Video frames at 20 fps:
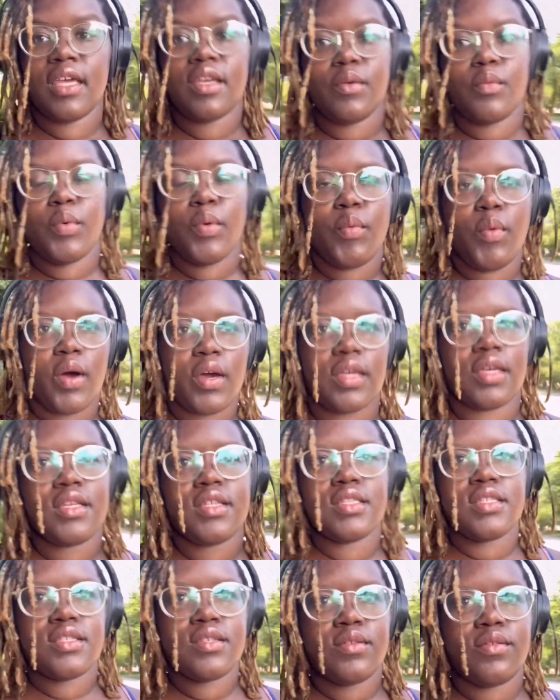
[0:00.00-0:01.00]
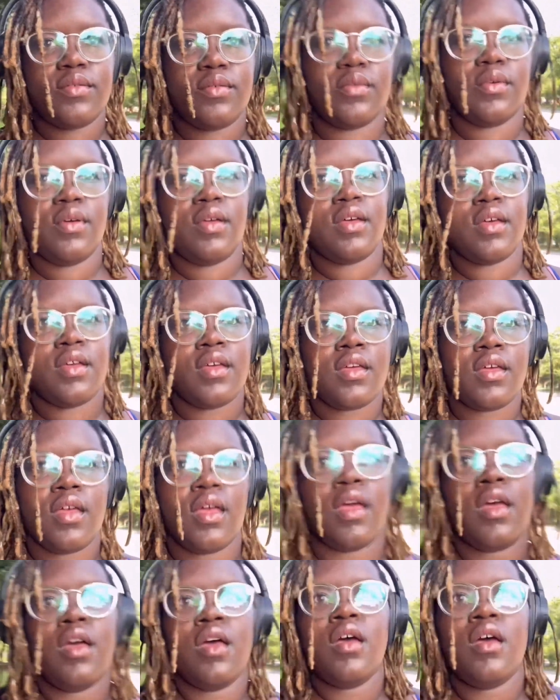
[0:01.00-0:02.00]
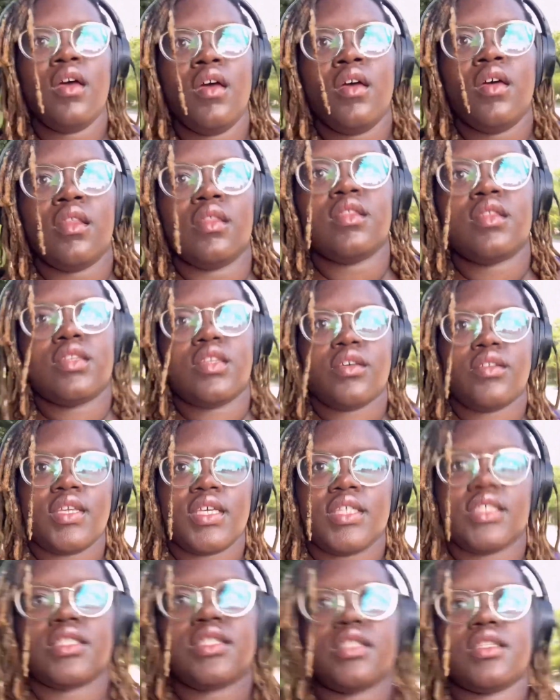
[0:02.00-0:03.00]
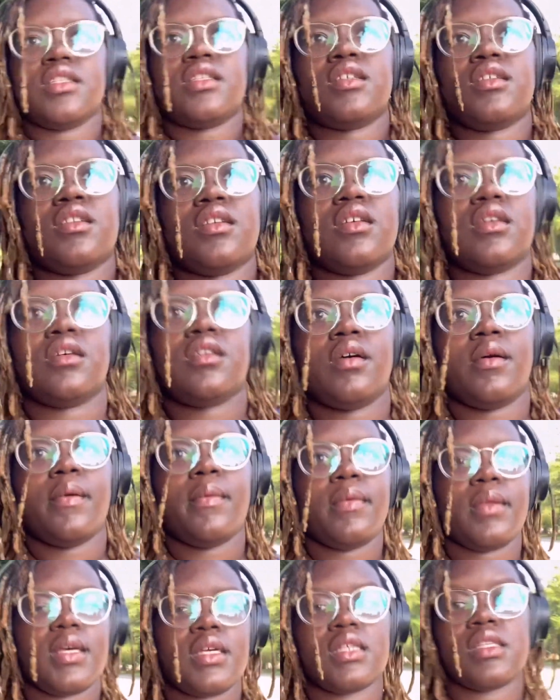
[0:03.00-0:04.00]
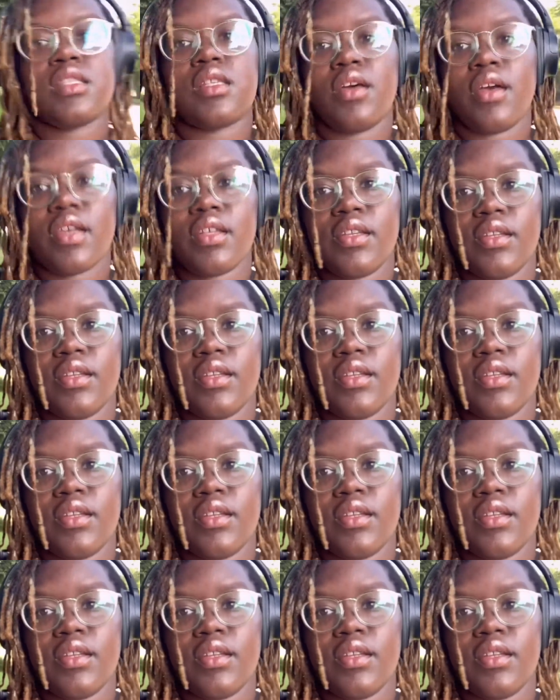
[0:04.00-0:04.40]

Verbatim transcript: We're walking to the donation place so I can